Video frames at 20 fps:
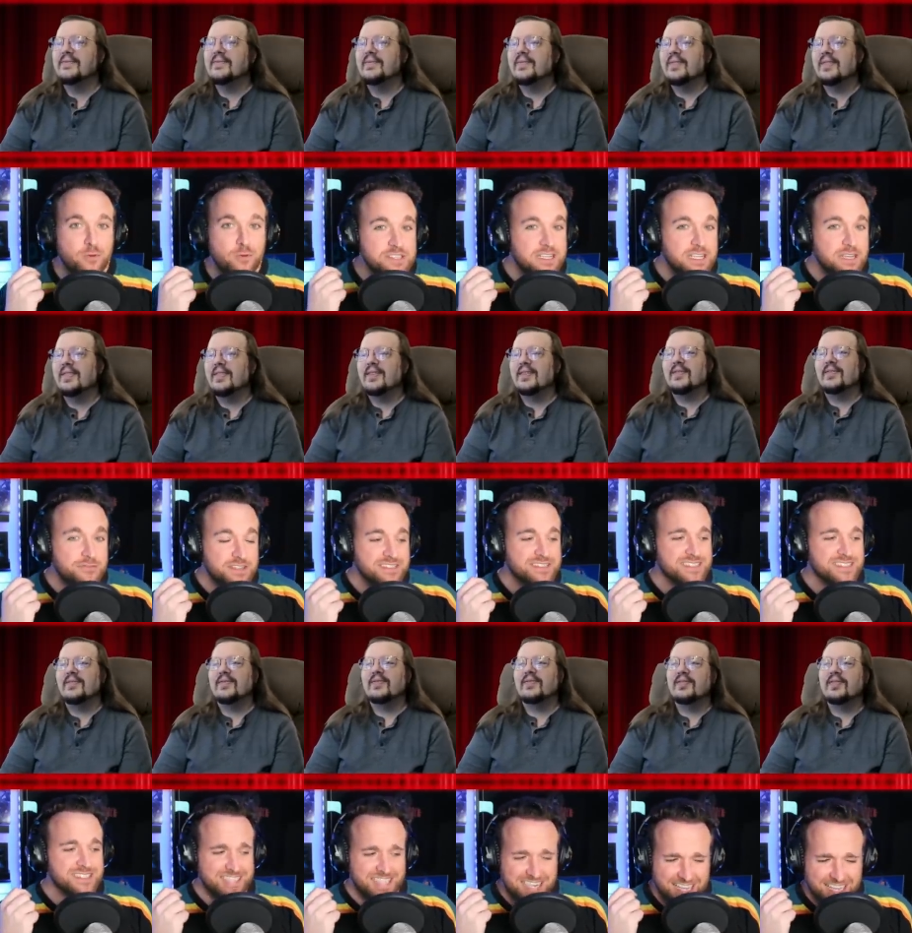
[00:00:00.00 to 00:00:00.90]
Speaker 1: He wasn't even
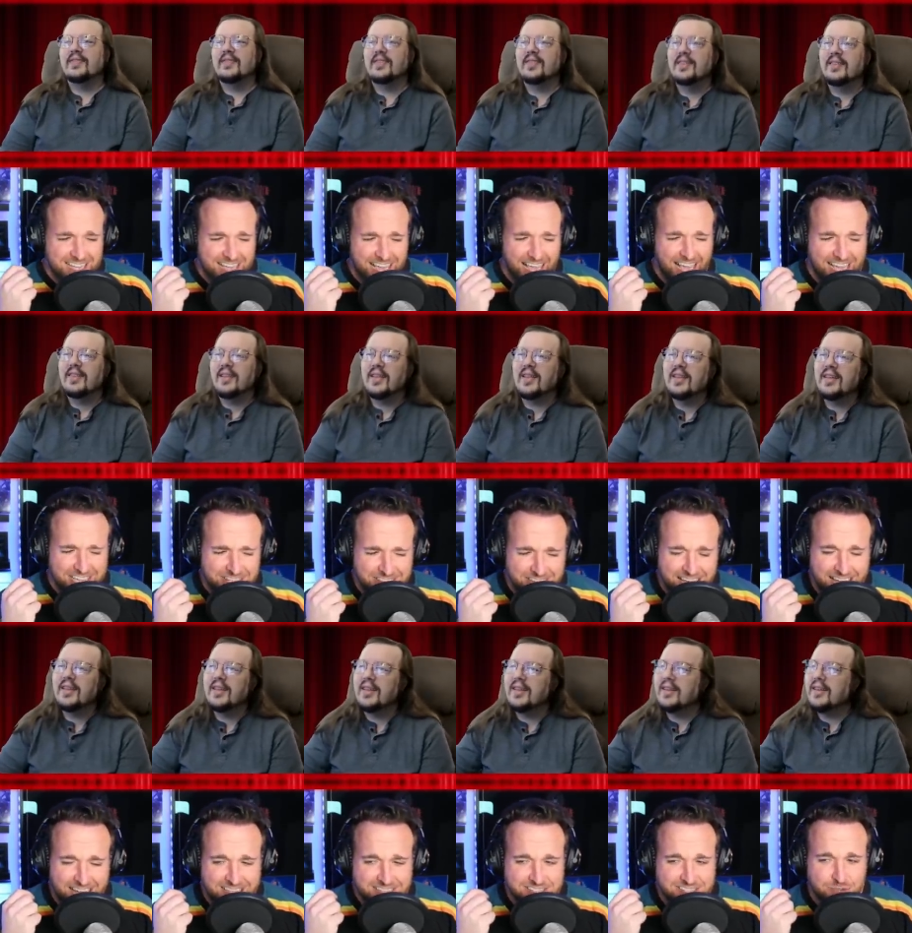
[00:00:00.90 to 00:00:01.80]
sitting in the
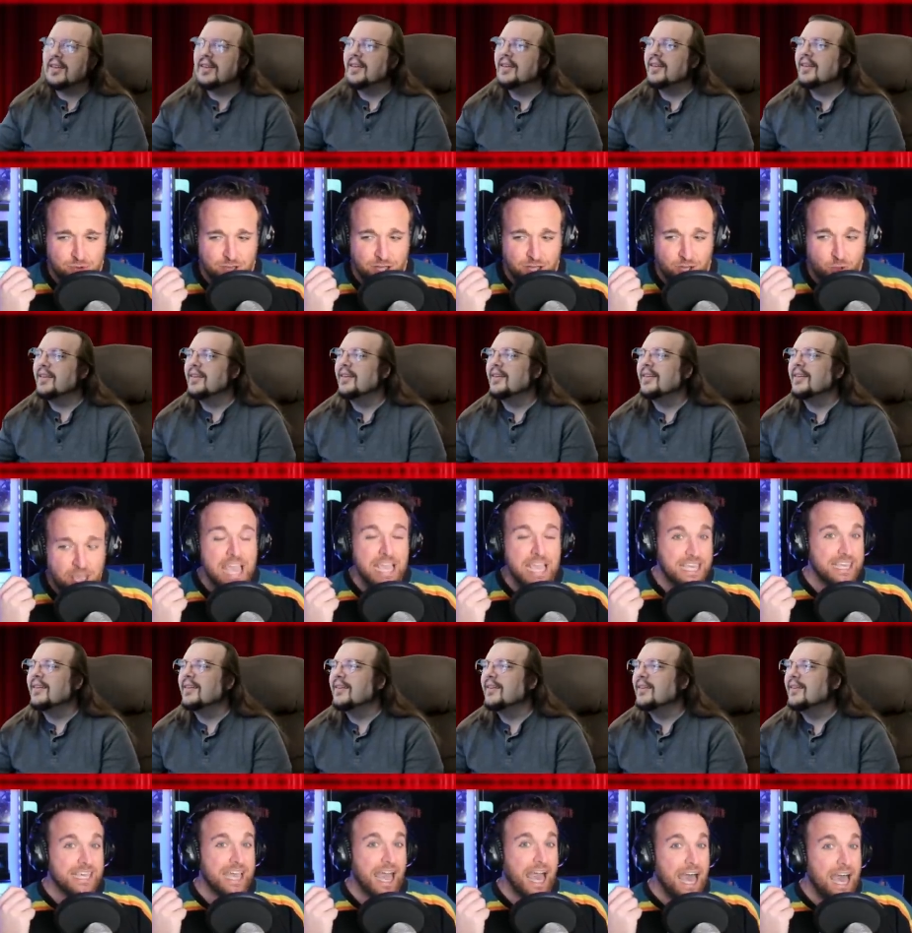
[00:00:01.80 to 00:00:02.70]
exit row.
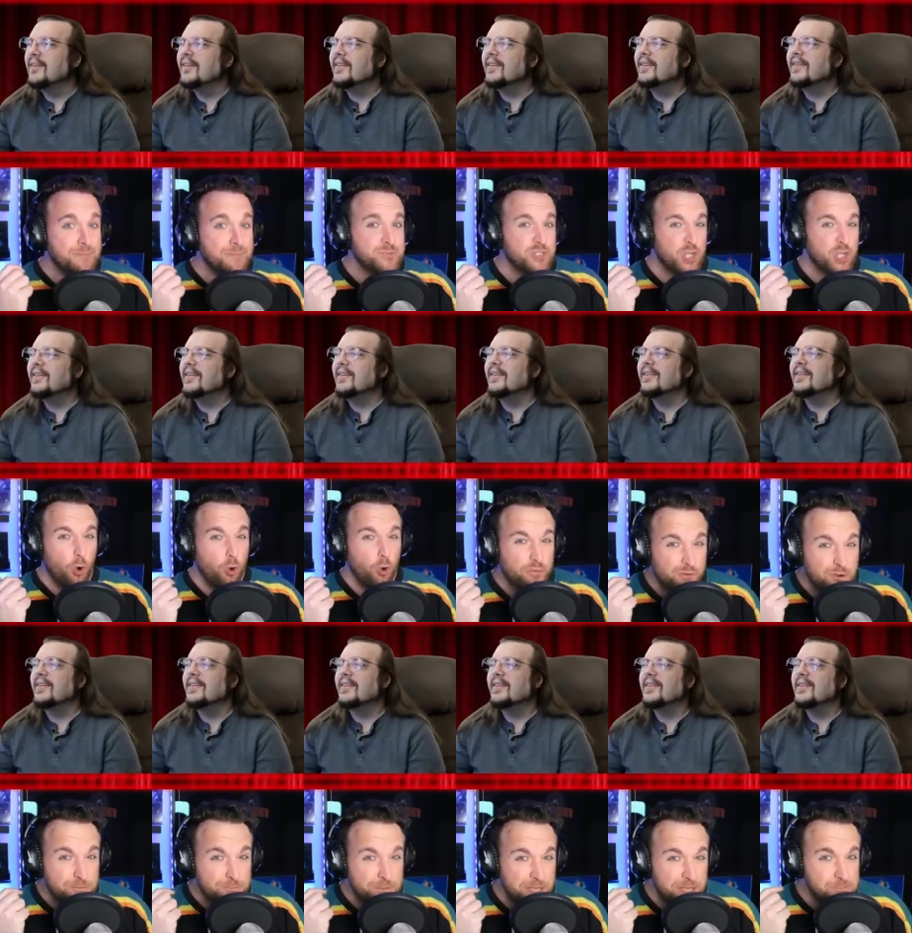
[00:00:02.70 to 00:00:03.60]
He hopped
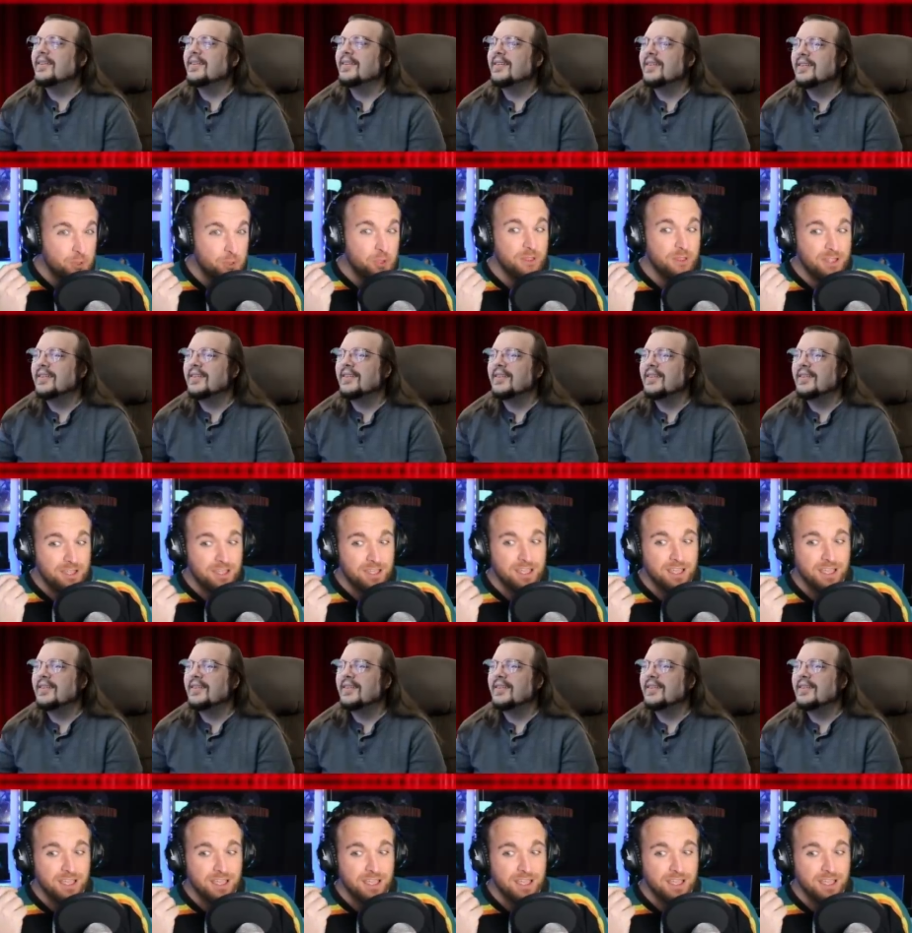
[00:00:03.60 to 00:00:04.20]
over people.